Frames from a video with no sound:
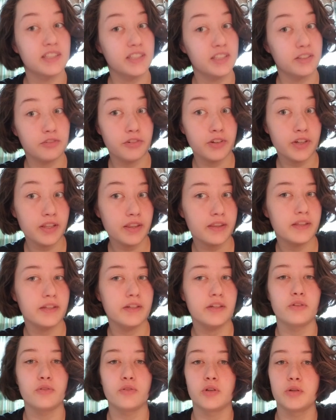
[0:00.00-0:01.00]
different than
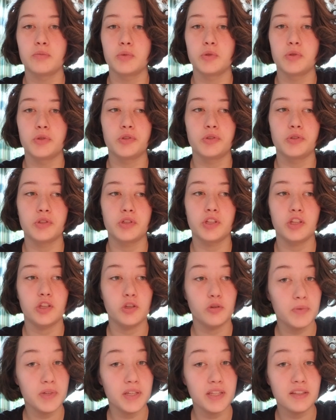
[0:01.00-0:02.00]
a normal
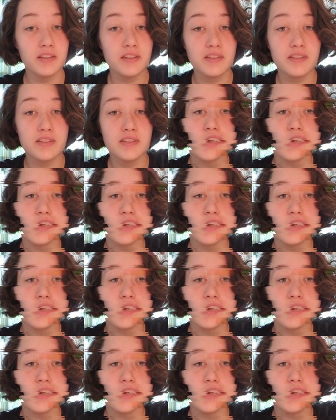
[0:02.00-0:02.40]
human's.